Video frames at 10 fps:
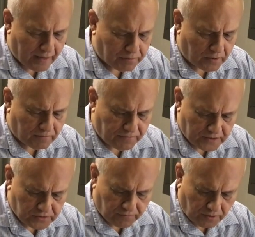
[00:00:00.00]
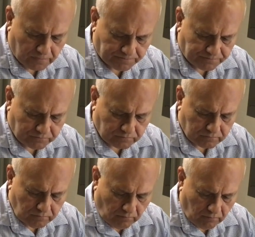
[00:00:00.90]
Apple Festival.
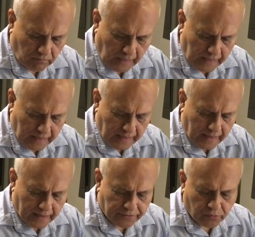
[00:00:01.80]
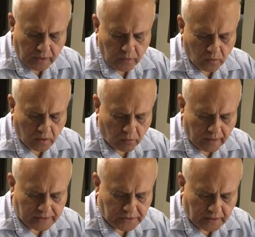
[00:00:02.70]
And 3 were
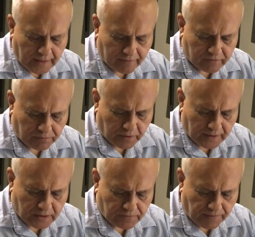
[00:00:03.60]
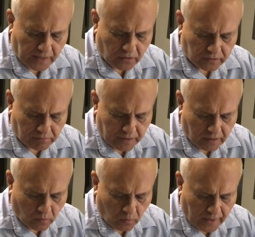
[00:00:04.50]
arrested after police found
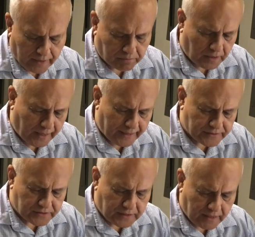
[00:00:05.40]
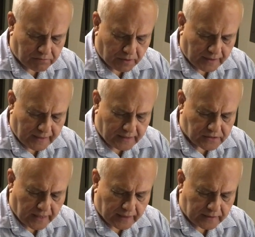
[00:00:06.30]
marijuana plants. State
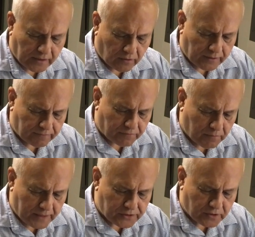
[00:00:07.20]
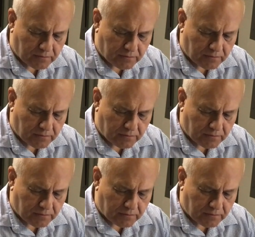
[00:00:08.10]
police, acting on information